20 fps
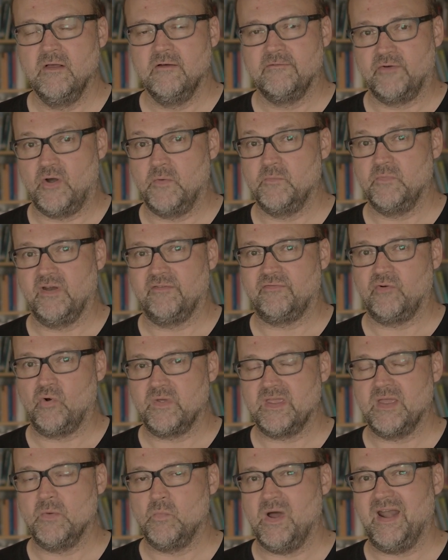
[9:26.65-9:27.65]
firmware for
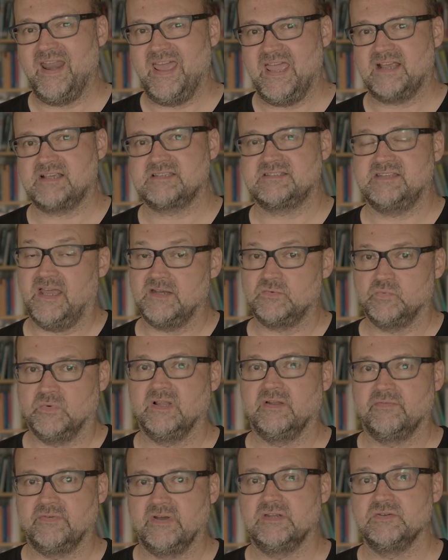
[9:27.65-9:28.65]
EM1X that
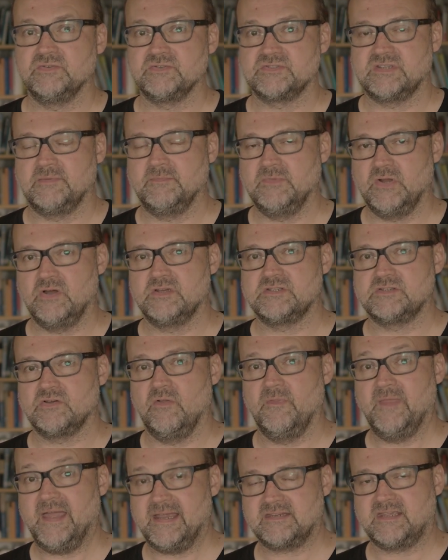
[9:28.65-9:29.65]
will reduce some noise
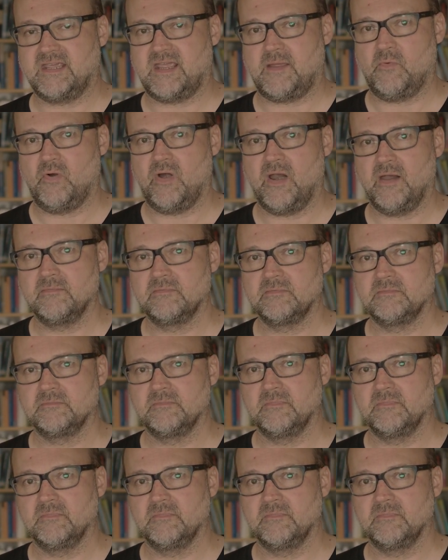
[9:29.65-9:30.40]
on that camera